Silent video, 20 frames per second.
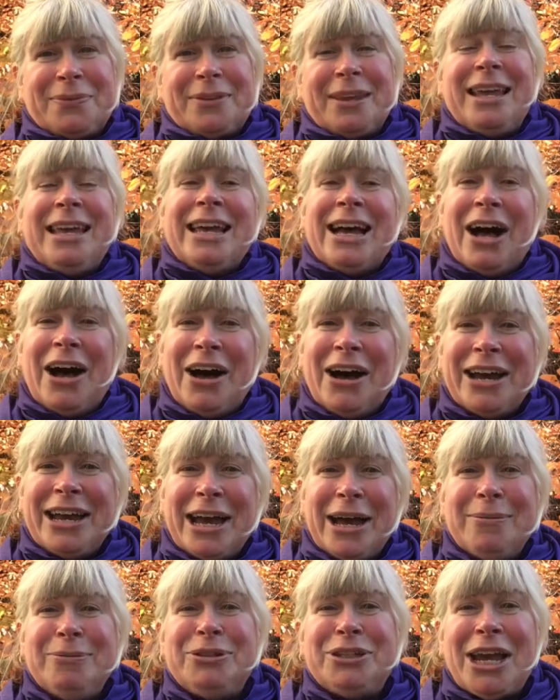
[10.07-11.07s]
Hi,
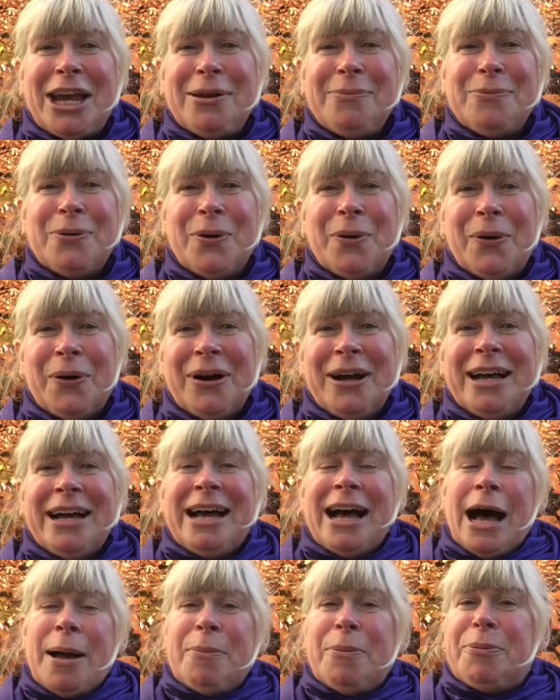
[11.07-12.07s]
I'm Jane Moore.
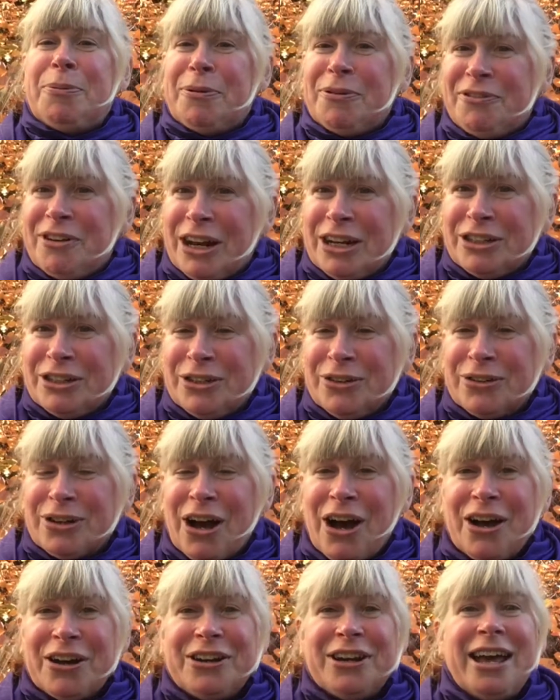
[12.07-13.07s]
I'm a professional
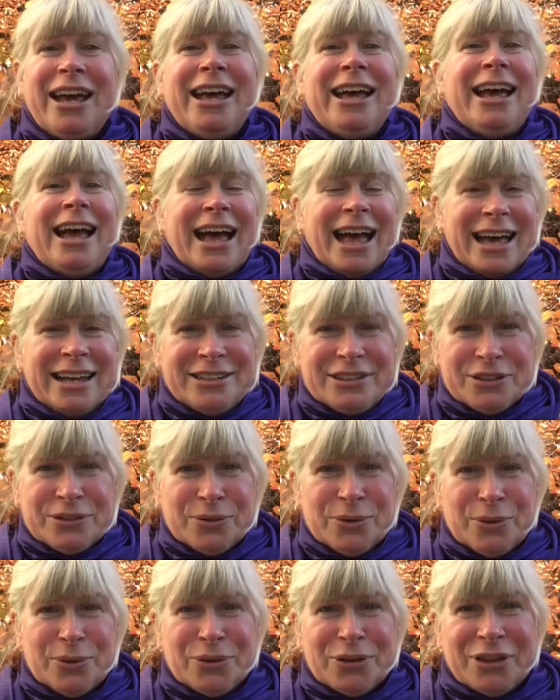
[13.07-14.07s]
gardener and an
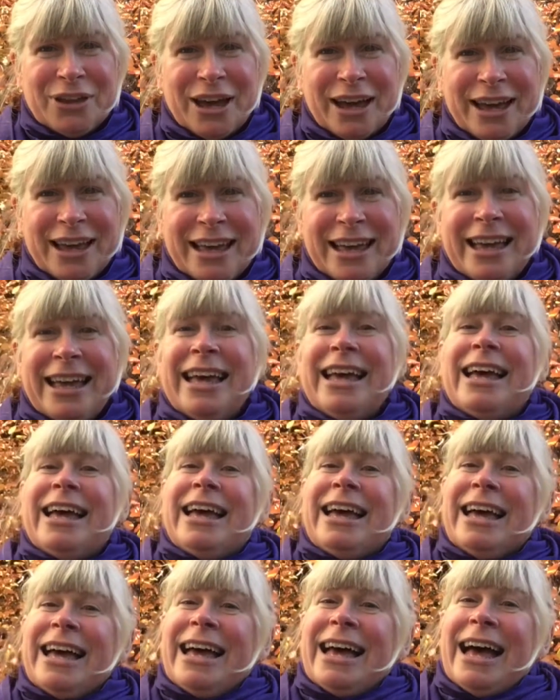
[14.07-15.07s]
author.
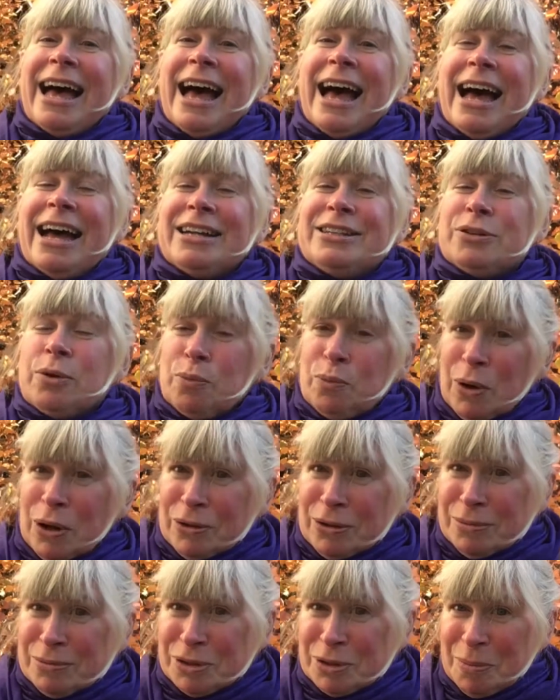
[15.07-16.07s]
And
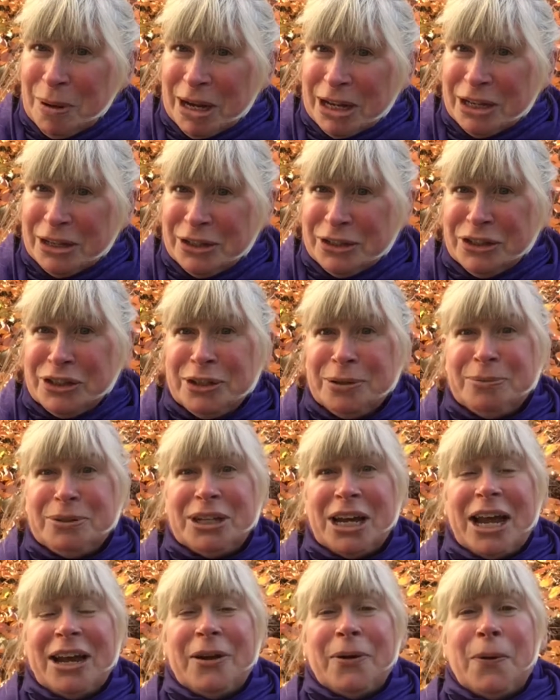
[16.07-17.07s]
welcome to my YouTube
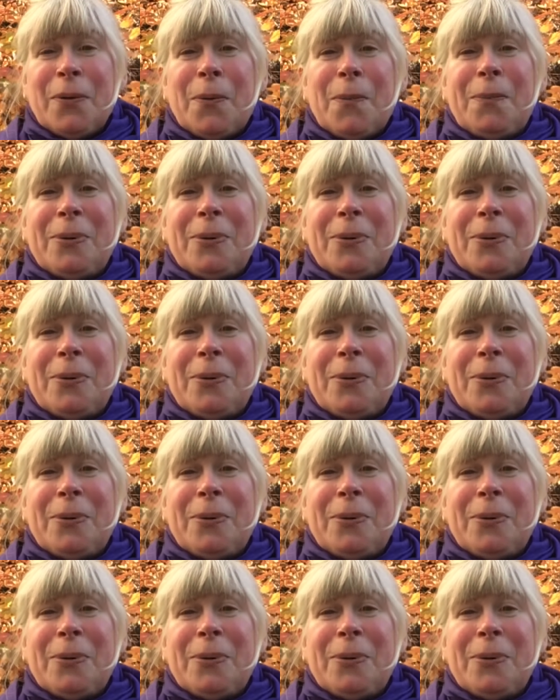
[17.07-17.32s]
channel.